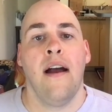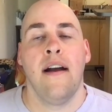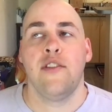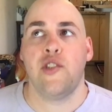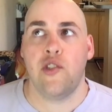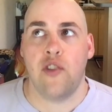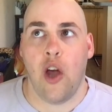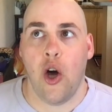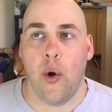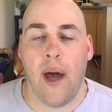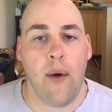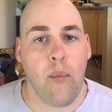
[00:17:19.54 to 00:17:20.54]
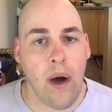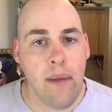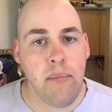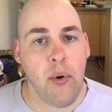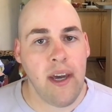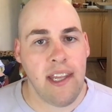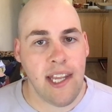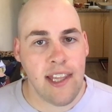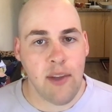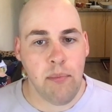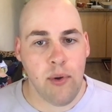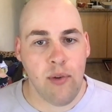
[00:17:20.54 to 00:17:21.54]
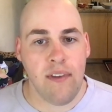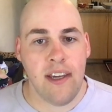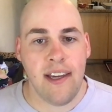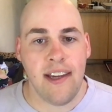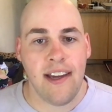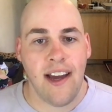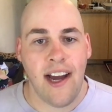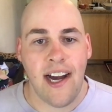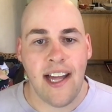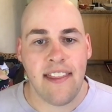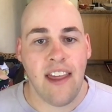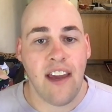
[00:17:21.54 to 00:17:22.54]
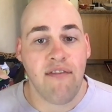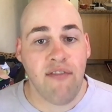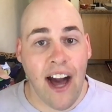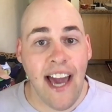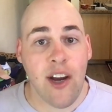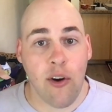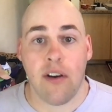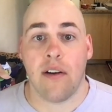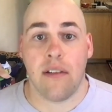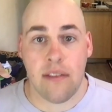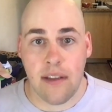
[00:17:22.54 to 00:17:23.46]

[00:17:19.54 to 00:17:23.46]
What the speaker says: So at one point in the movie, they fire her.